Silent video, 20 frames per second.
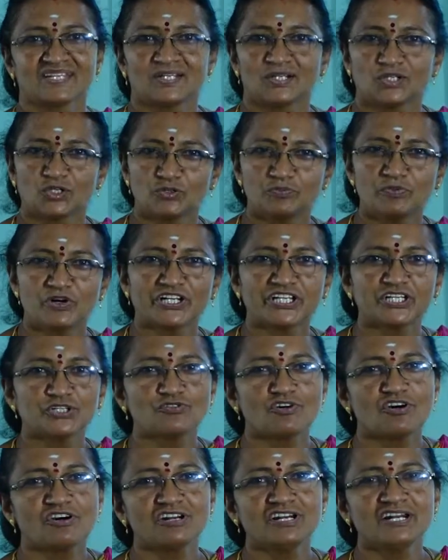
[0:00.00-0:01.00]
Good morning to
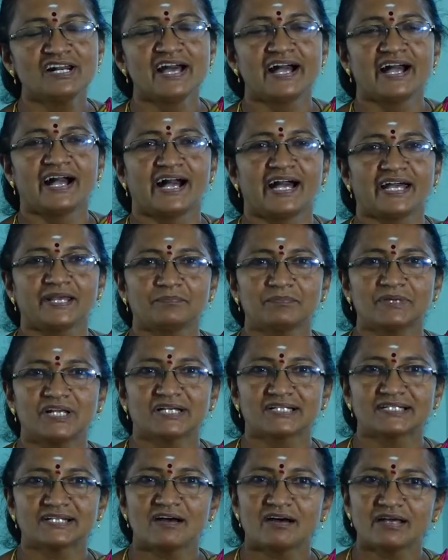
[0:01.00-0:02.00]
all. I am
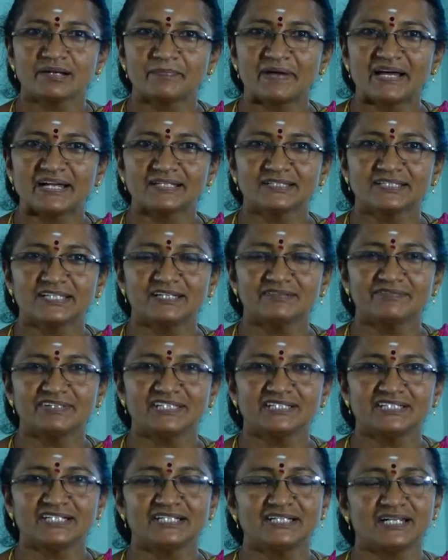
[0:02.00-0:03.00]
Dr. R. Malathi
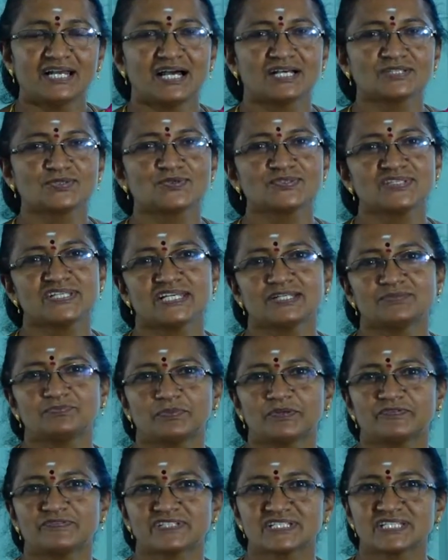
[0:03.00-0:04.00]
Ravindran, Associate
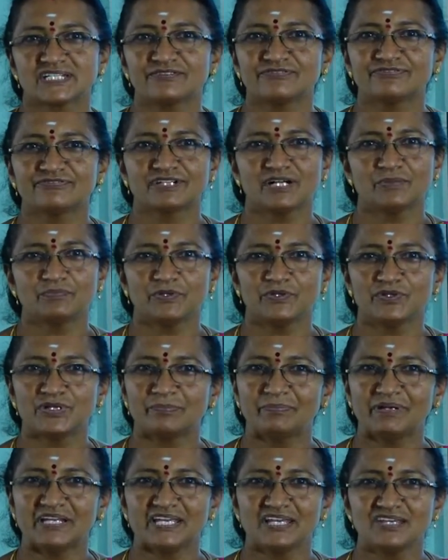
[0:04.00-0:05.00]
Professor of Computer
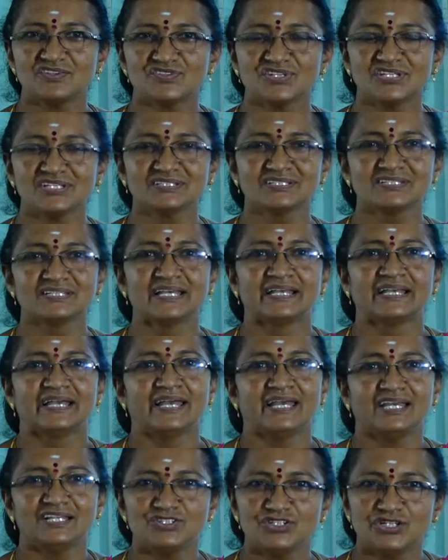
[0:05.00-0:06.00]
Applications,
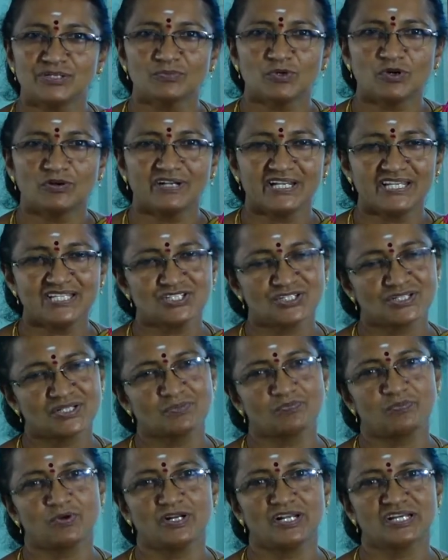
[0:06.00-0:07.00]
NGM College,
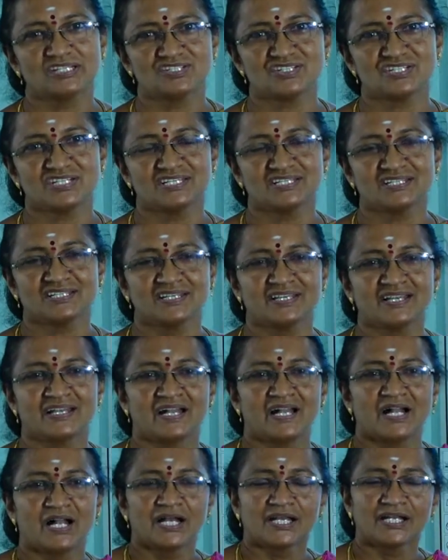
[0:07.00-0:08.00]
Pollachi.
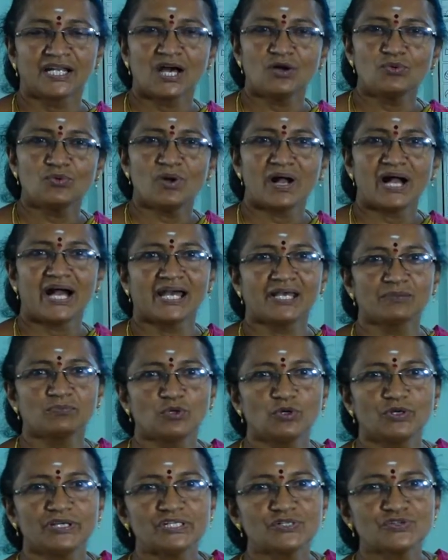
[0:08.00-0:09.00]
Now, I am
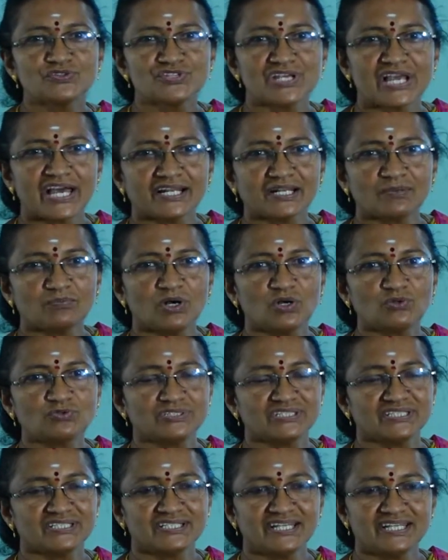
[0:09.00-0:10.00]
going to share
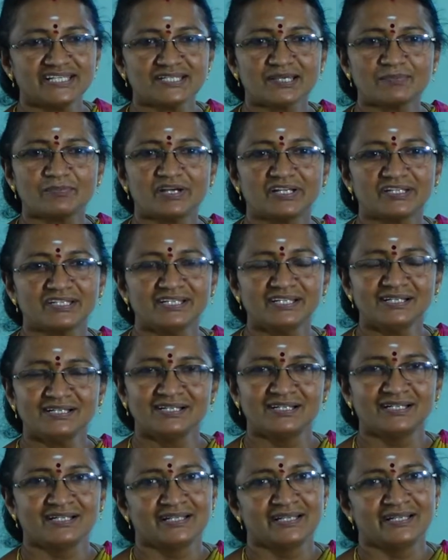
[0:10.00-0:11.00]
about data model
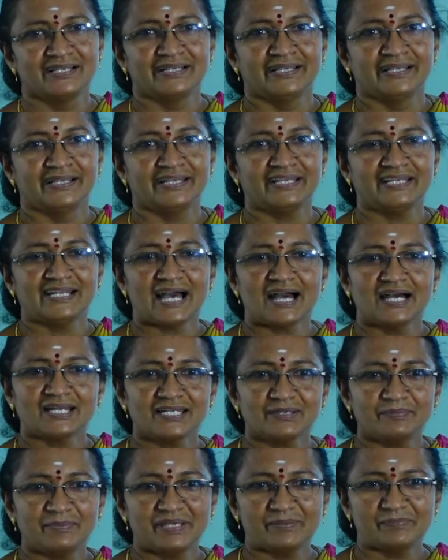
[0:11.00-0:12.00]
in
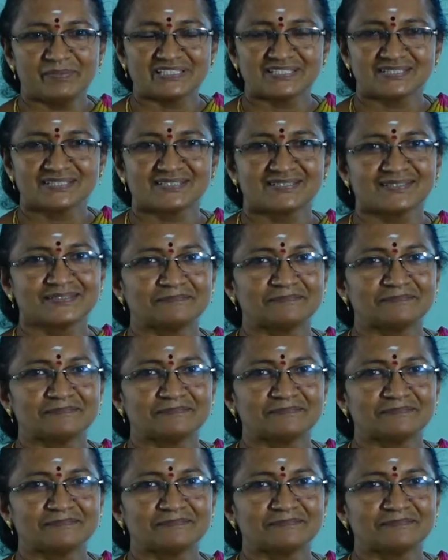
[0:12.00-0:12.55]
RDBMS.